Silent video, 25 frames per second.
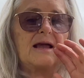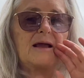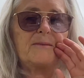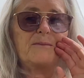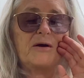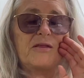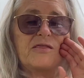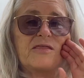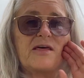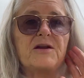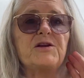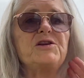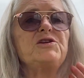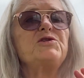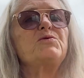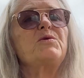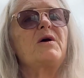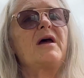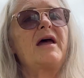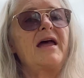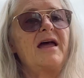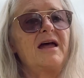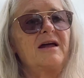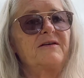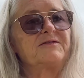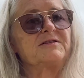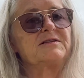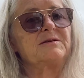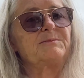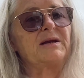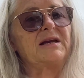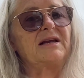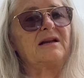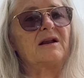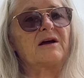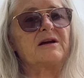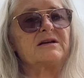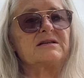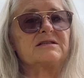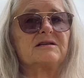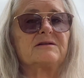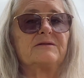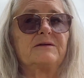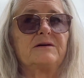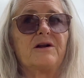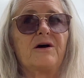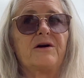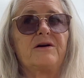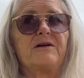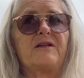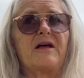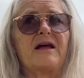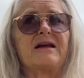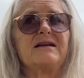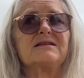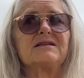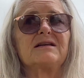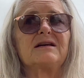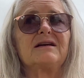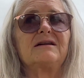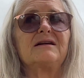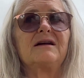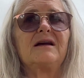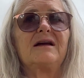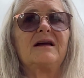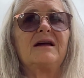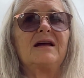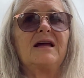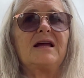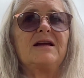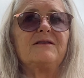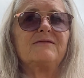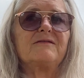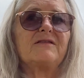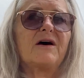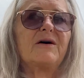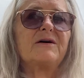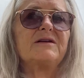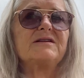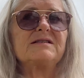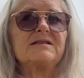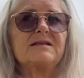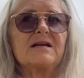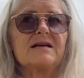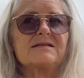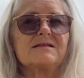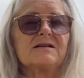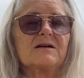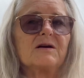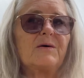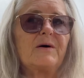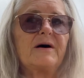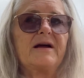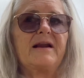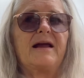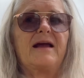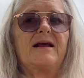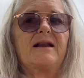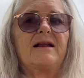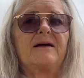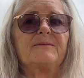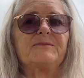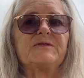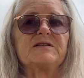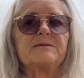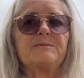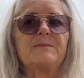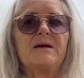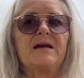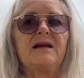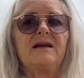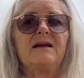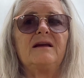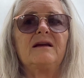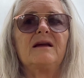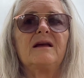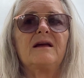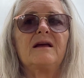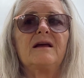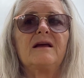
but that you have to be nature and know nature, even though it doesn't quite add up to me